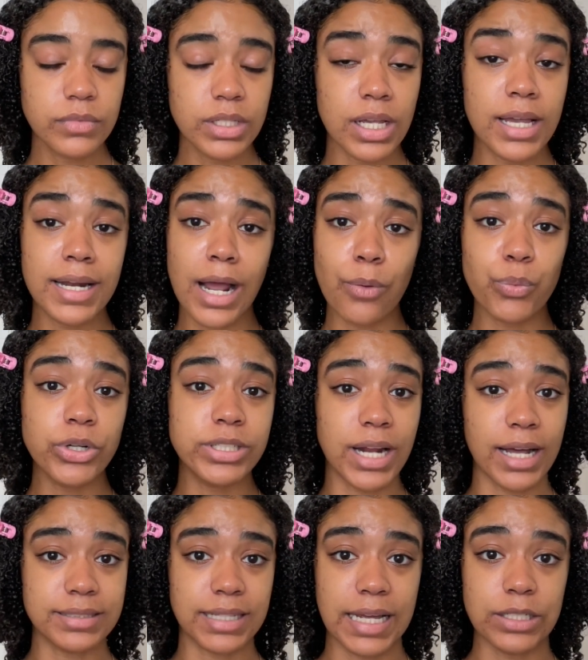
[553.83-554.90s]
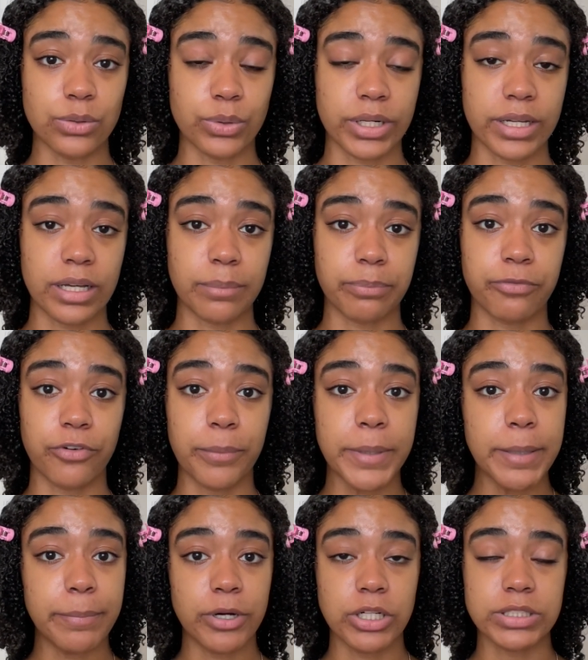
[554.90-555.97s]
and I would not dilute it. For me
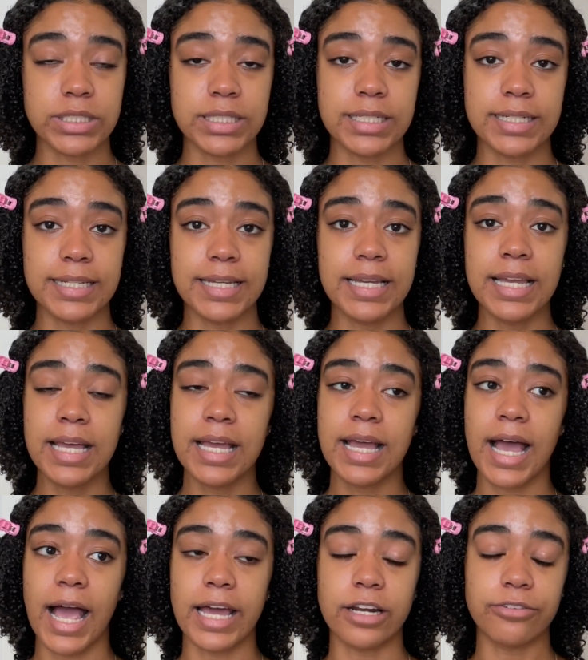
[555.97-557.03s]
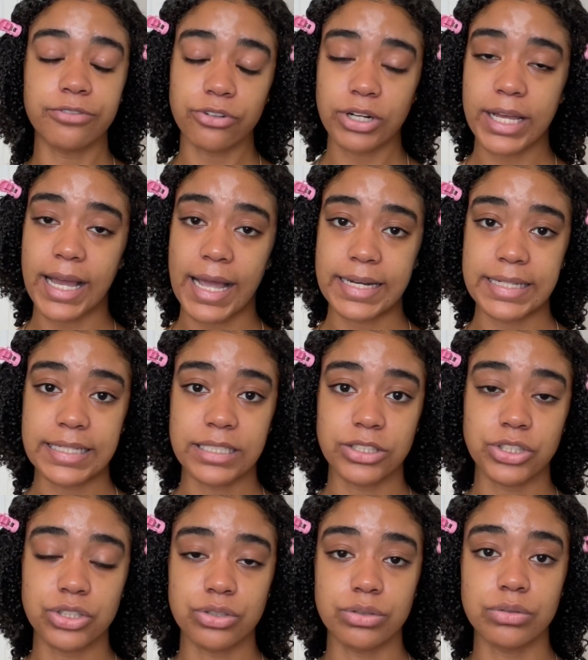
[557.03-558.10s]
personally, I didn't feel like I
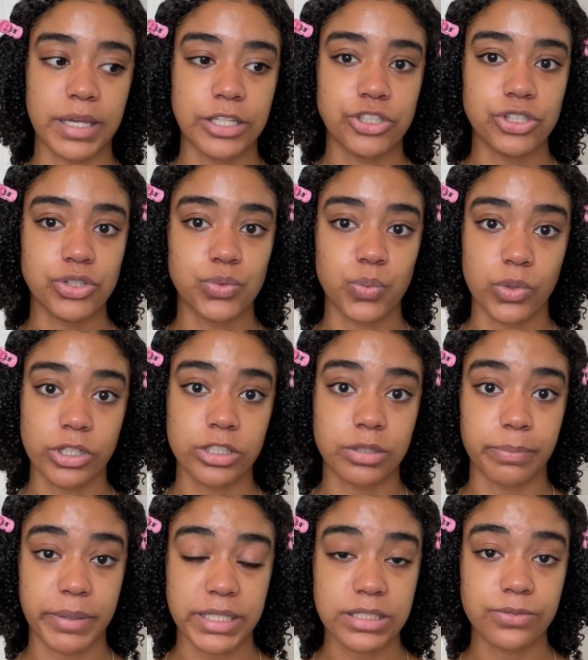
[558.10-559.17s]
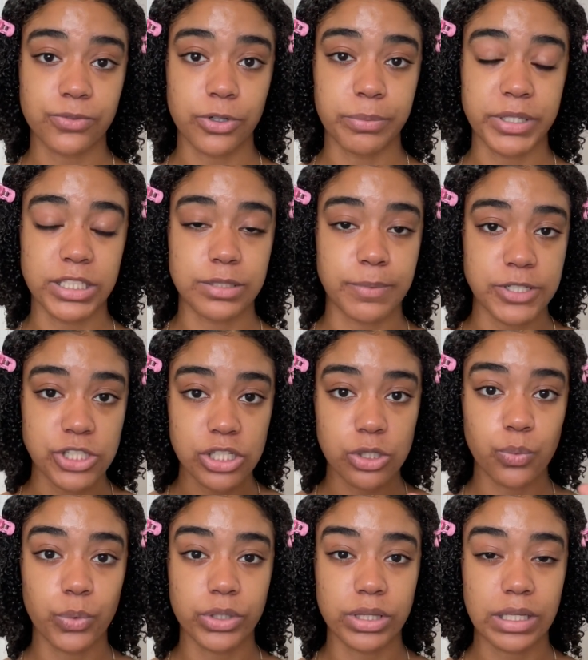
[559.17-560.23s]
needed to. It just worked best for me, especially
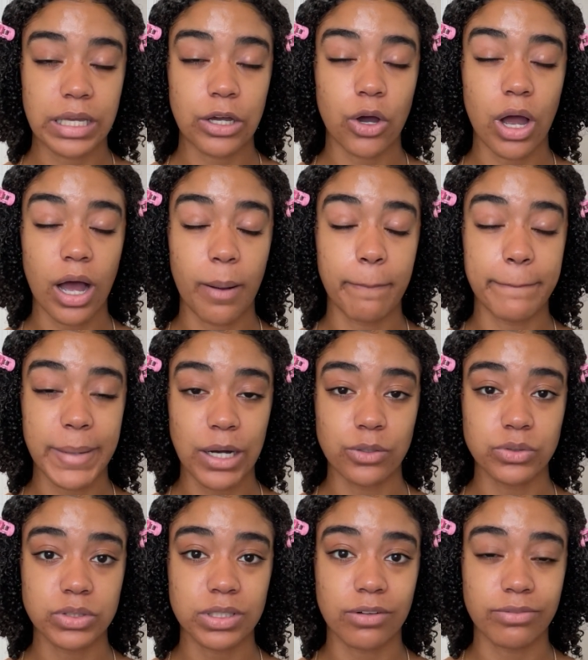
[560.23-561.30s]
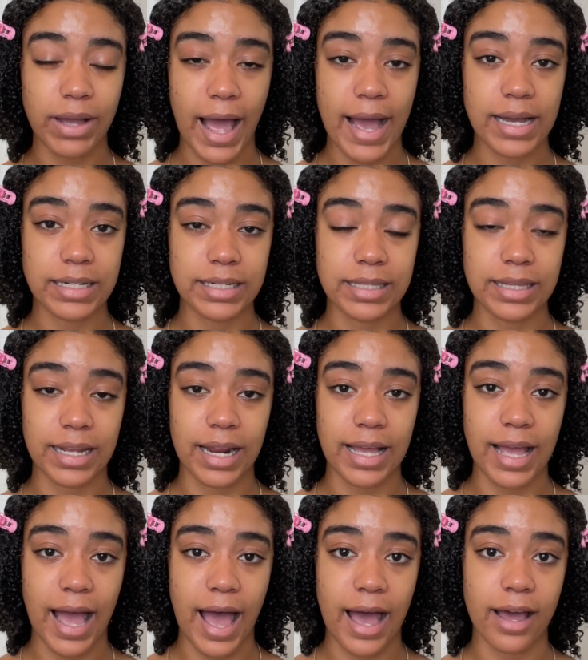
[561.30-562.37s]
with the amount of acne that I
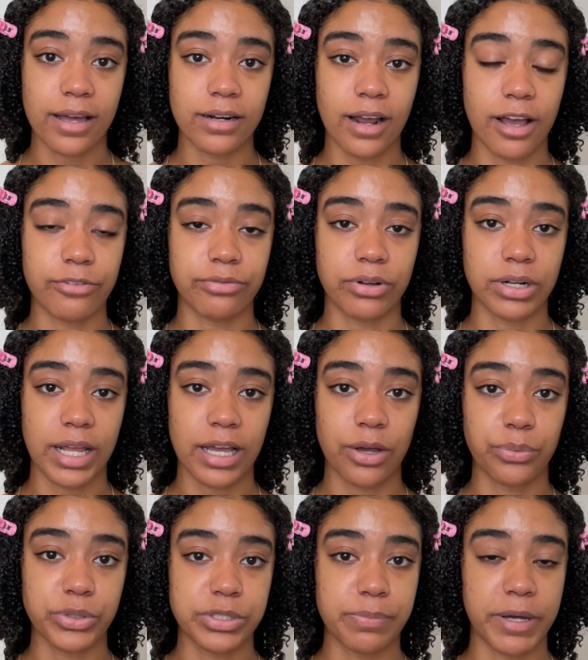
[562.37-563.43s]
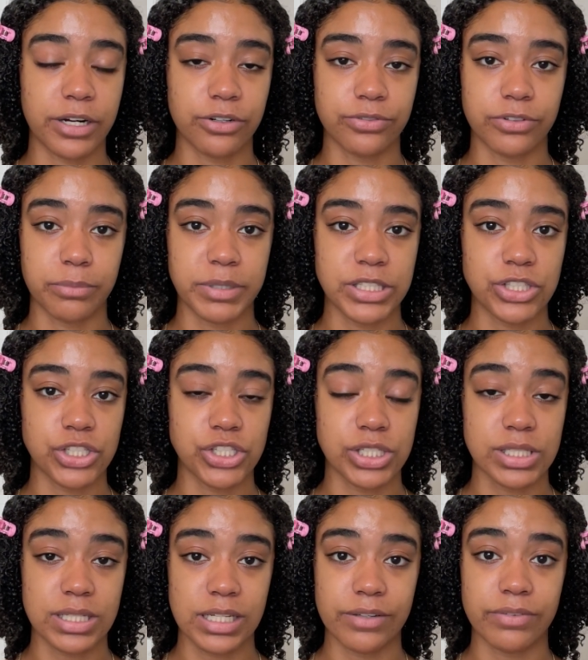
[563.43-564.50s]
had. I felt like it was better for me to
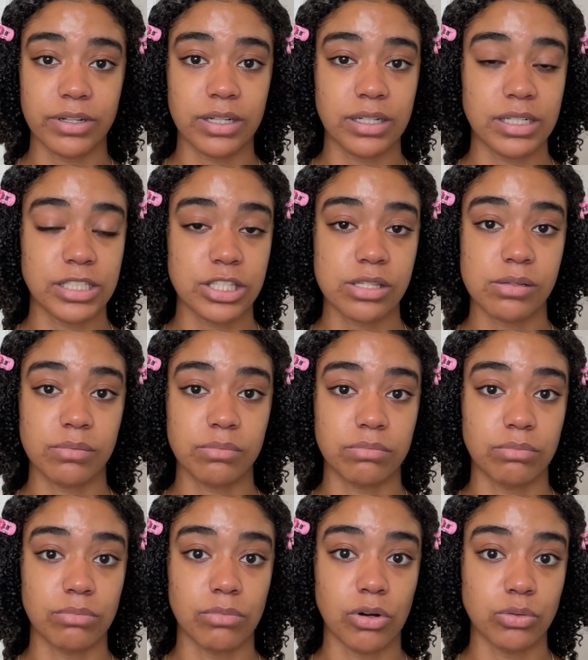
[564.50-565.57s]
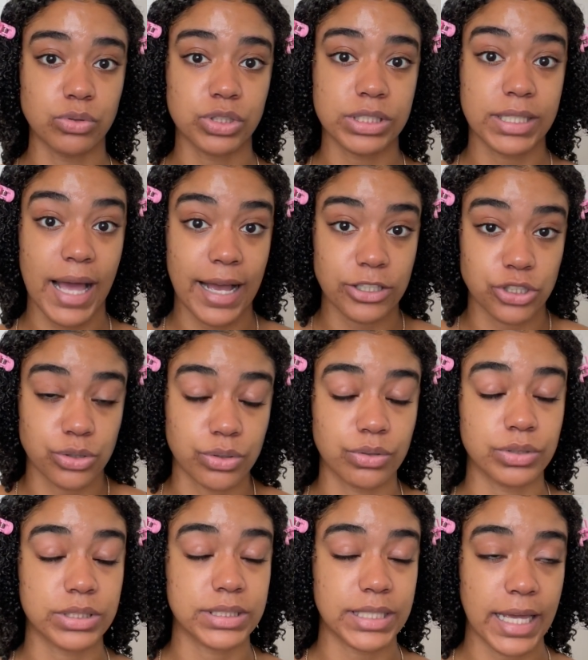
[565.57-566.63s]
just leave it in its most natural
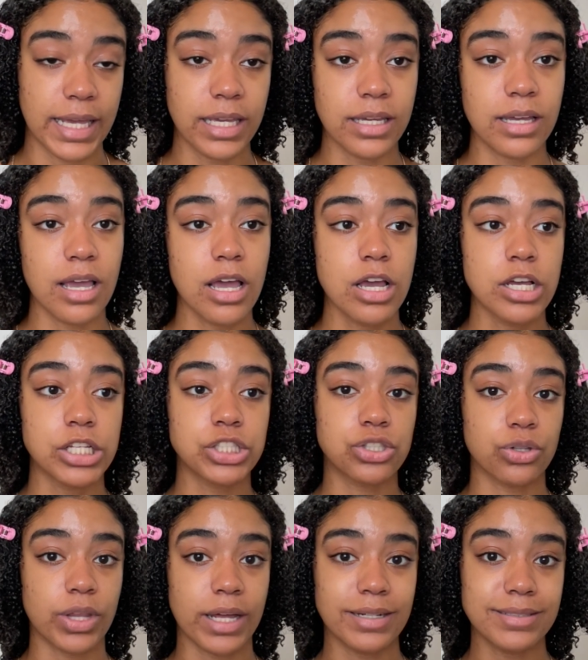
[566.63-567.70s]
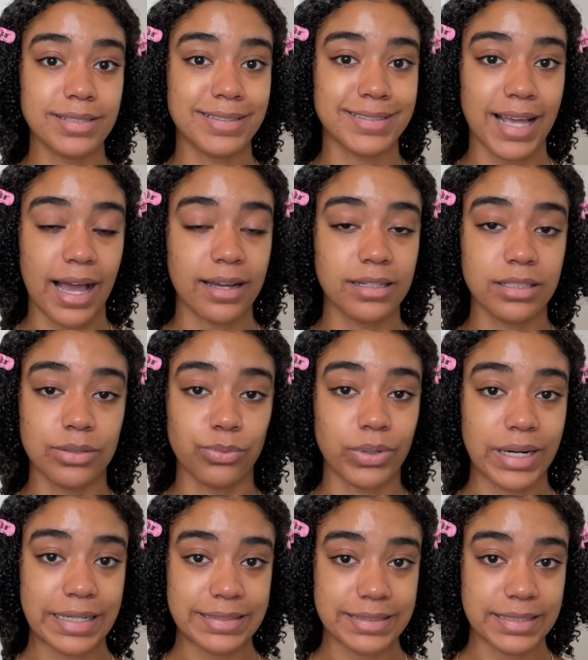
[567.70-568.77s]
state. So that is exactly what
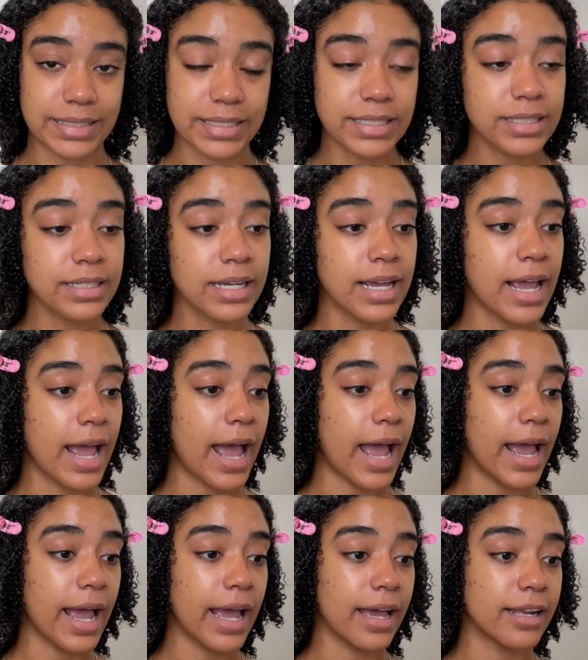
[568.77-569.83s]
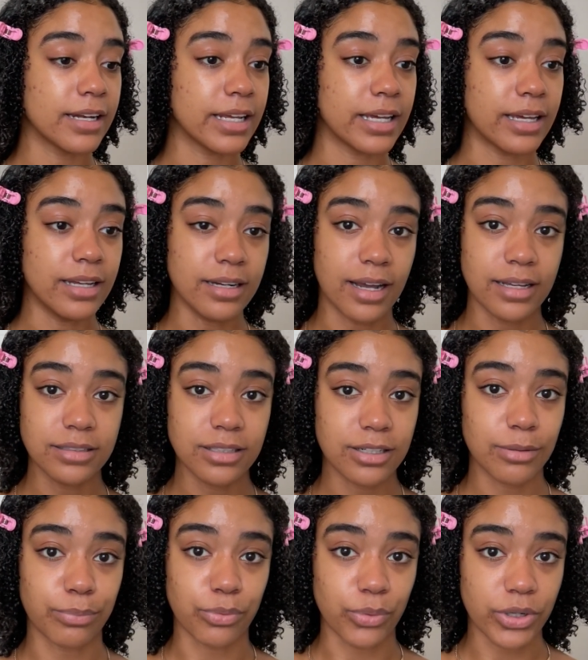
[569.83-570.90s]
I did, and it ended
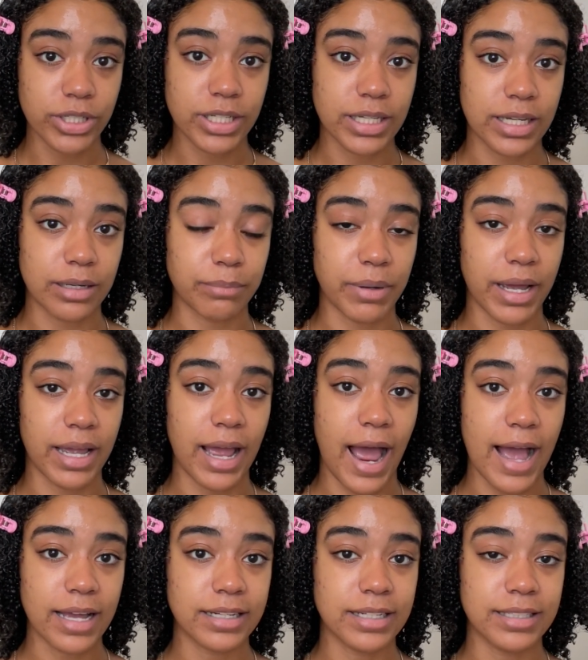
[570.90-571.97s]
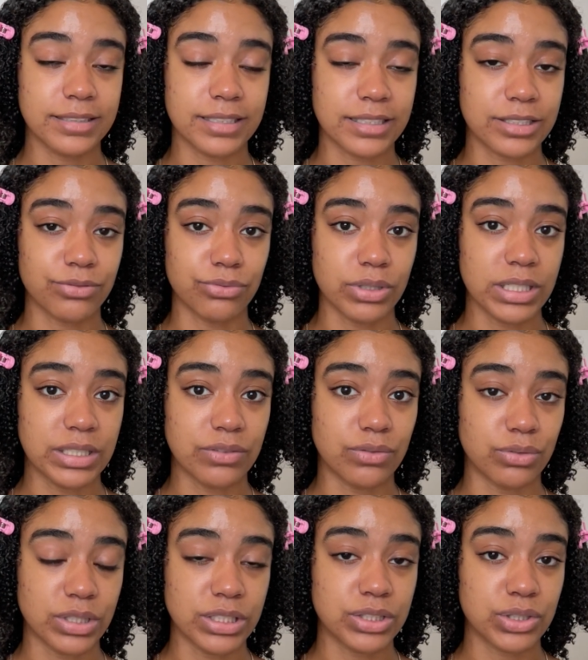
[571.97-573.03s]
up working. My acne didn't really
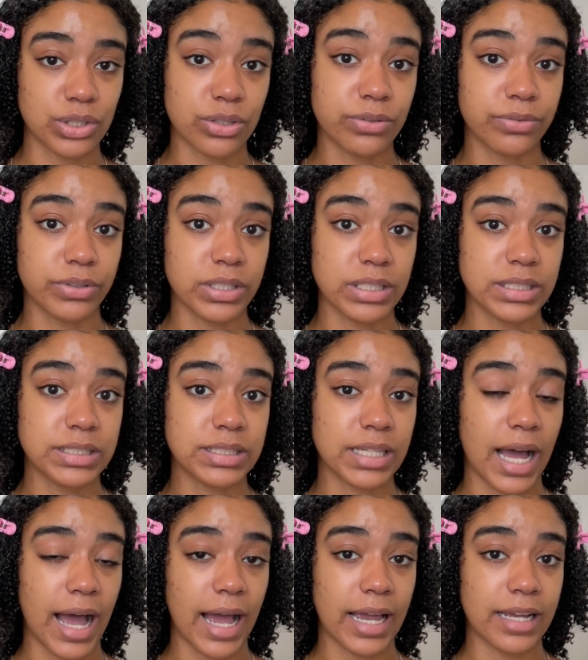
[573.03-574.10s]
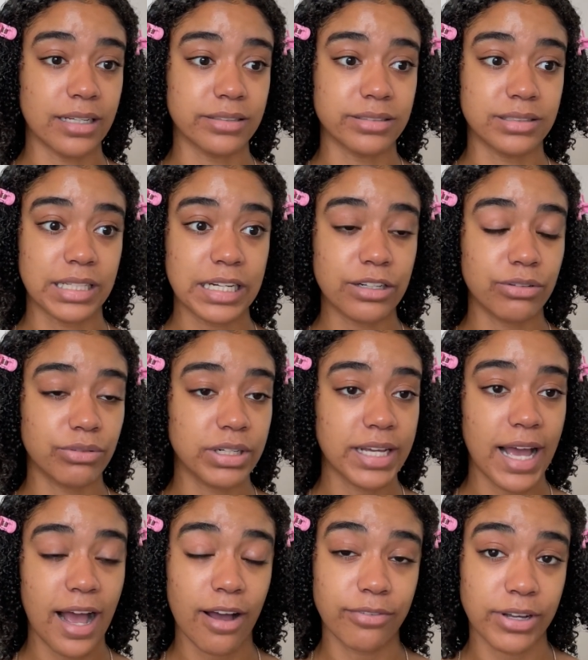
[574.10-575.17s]
resurface. I didn't really
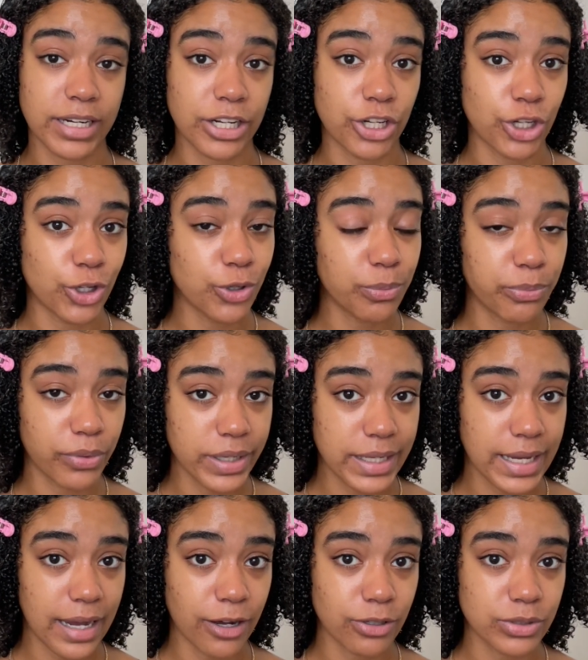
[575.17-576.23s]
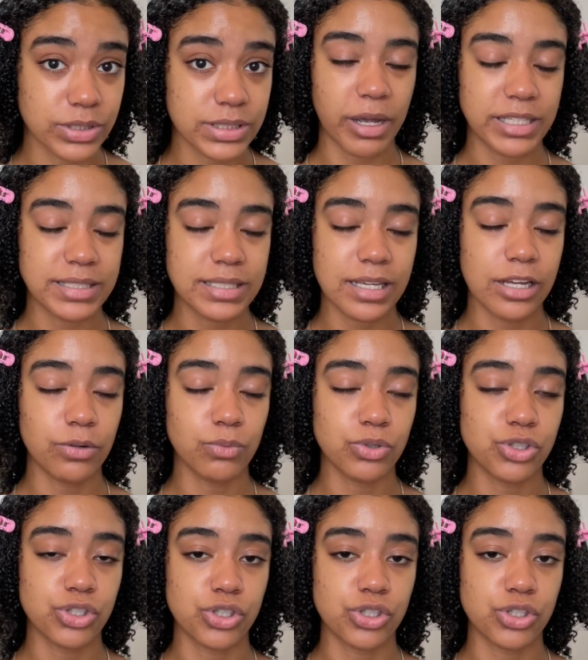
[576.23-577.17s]
have any new breakouts. My skin was